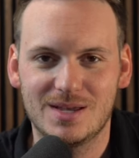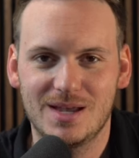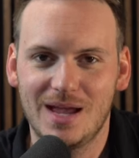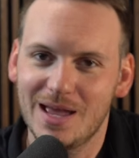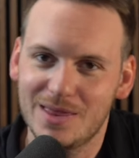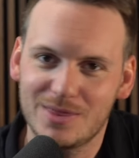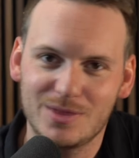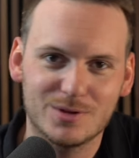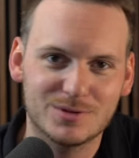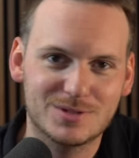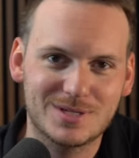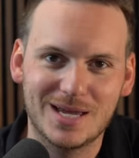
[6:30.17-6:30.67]

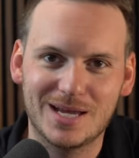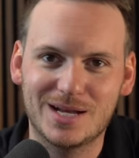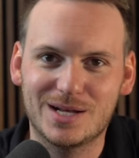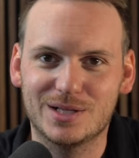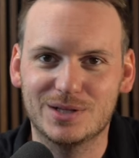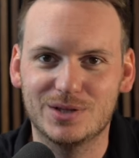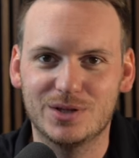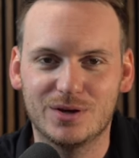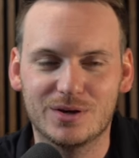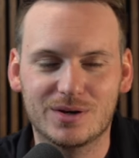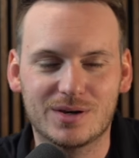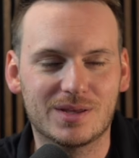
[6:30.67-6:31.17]
And they'll take a
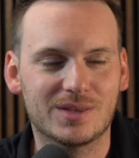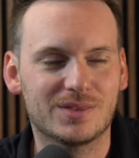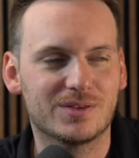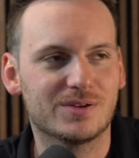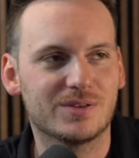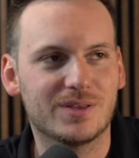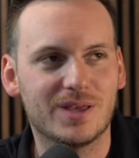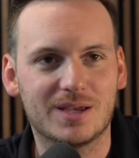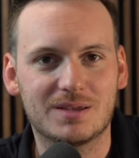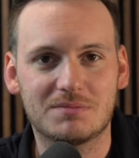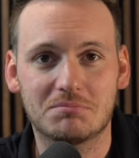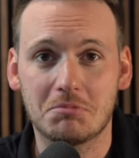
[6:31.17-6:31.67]
look and they're
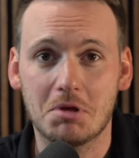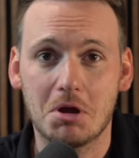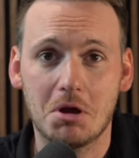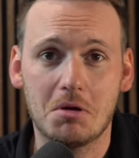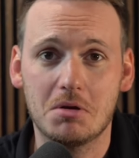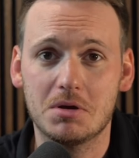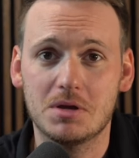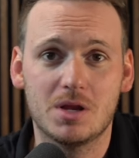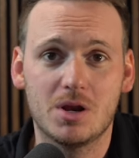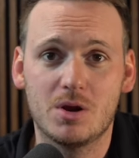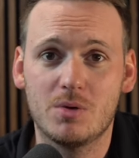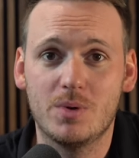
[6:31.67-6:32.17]
like, no,
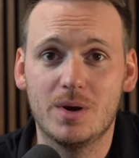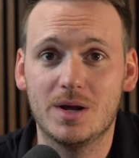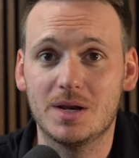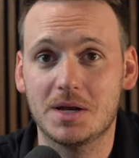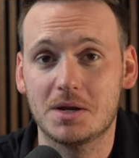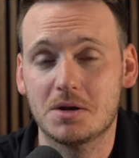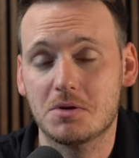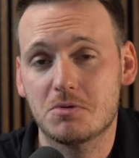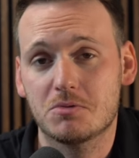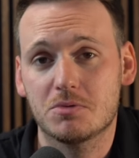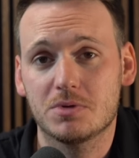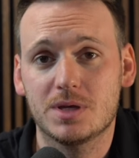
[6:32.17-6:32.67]
you know what? I
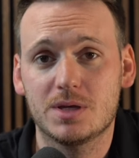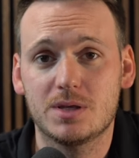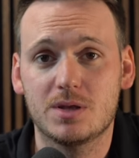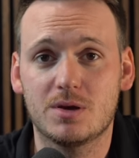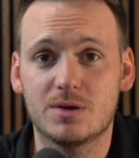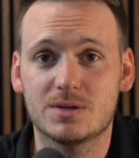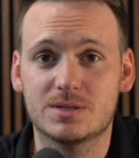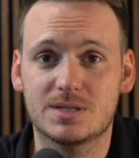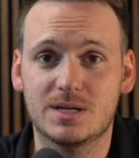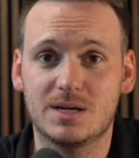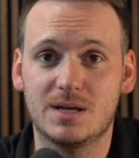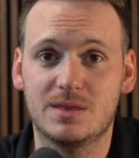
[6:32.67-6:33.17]
don't really
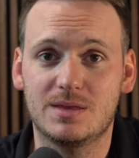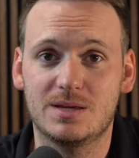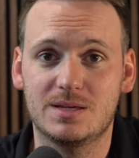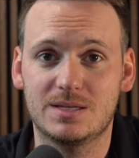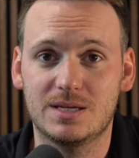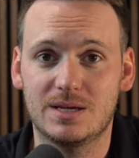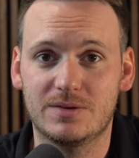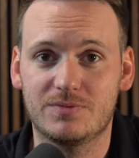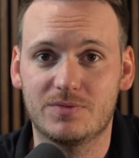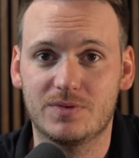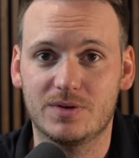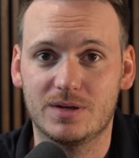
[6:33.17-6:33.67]
notice anything
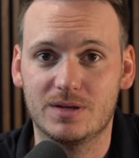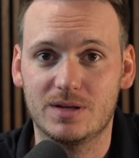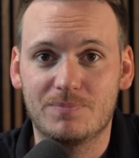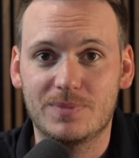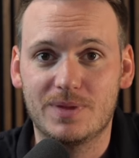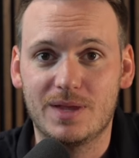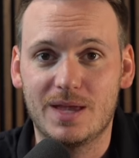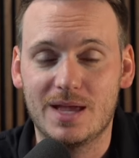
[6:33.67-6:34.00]
different.